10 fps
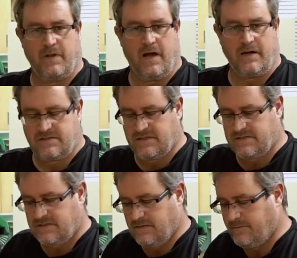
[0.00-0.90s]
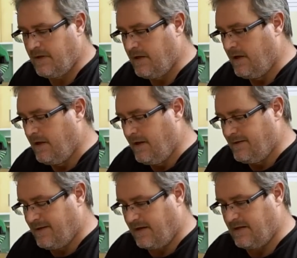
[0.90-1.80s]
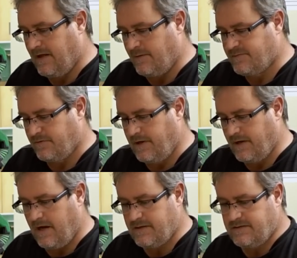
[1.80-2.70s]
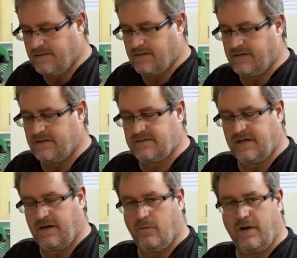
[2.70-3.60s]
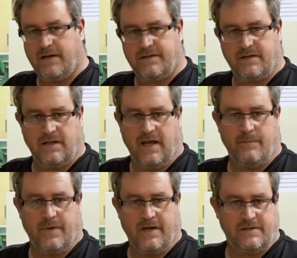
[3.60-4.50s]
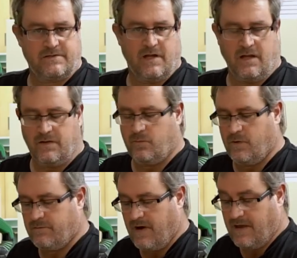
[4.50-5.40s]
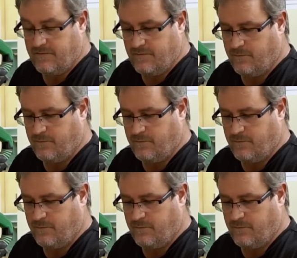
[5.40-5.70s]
block system that clamps right onto these, and I want it to clamp onto solid wood rather than